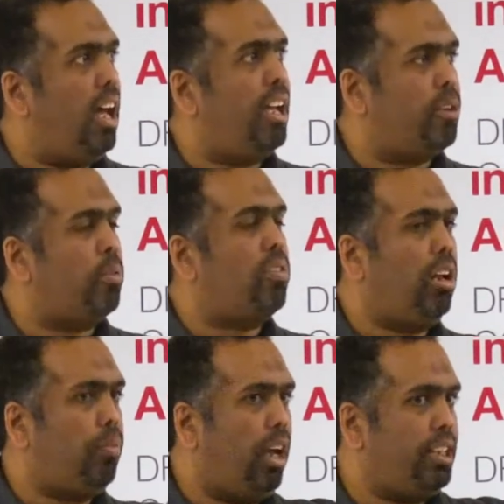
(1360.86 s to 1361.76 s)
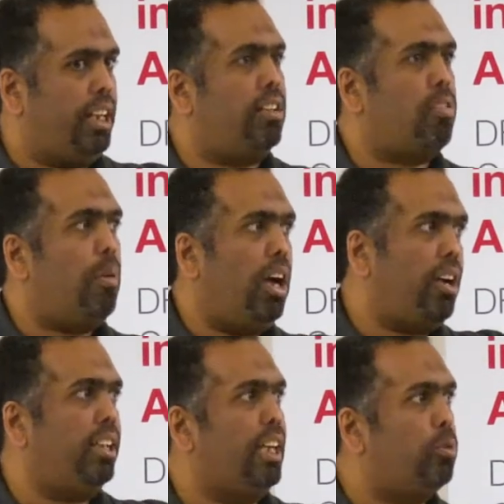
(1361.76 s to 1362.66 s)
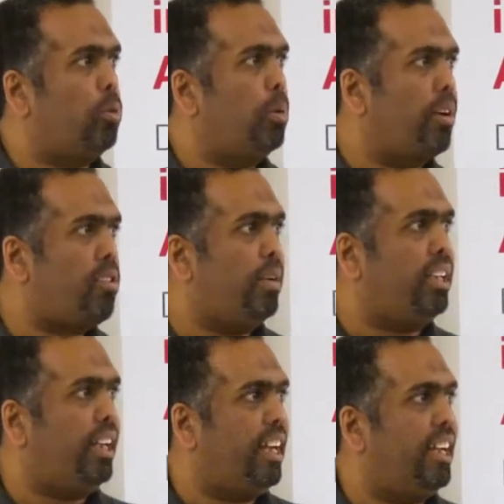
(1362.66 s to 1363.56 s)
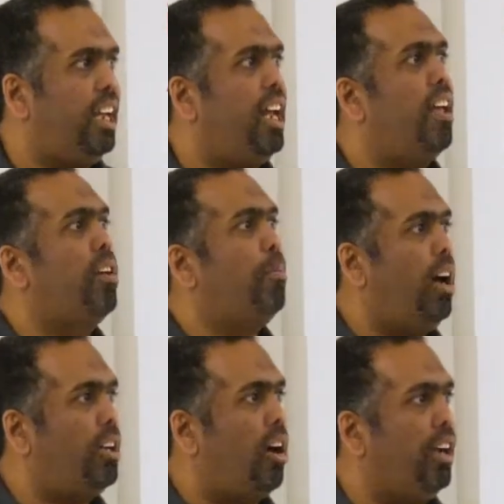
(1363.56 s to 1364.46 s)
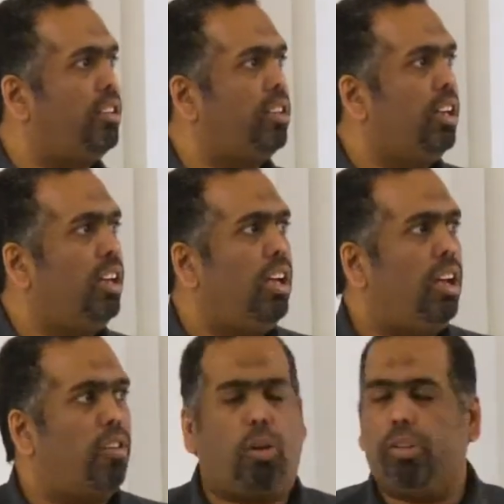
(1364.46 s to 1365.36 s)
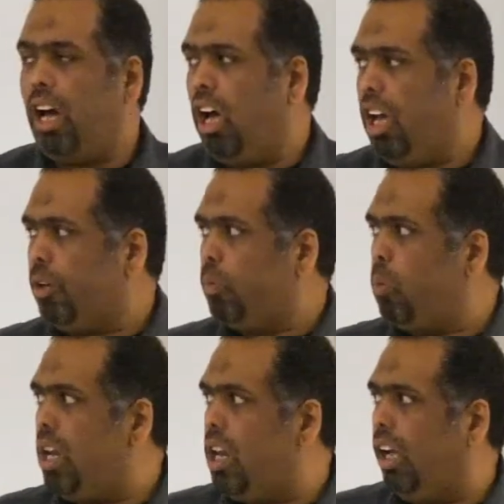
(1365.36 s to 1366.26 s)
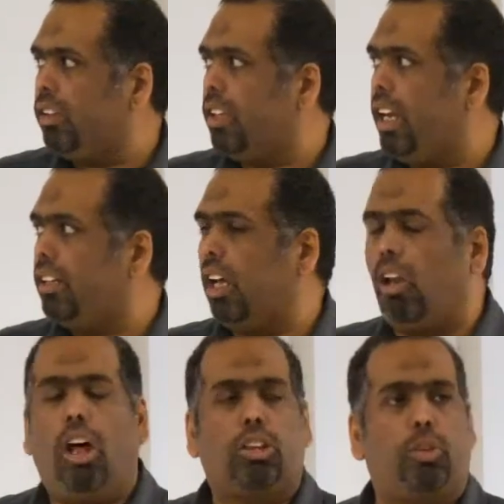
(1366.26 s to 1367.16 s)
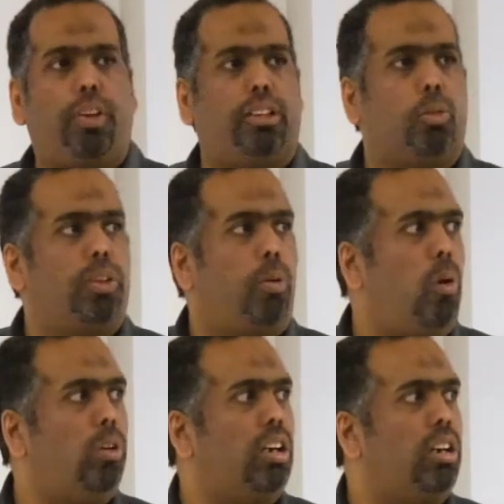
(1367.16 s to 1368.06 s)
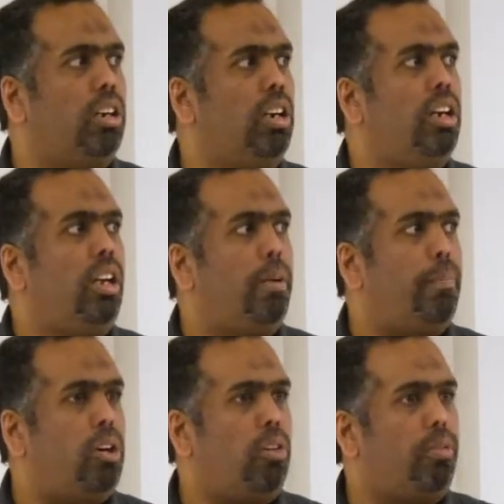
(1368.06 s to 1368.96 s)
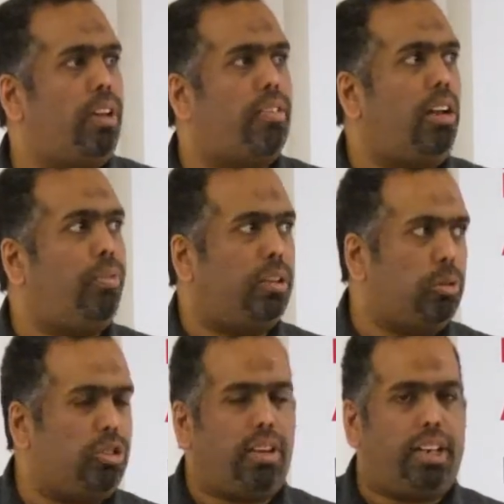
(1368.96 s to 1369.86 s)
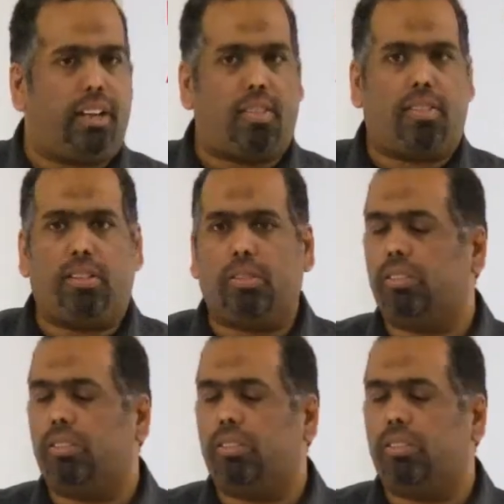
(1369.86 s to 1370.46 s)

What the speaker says: Iron sulfide, and it is byrite, and it will precipitate again as a byrite. So the iron will not get a lot of it to the water because of the sulfate, which is the next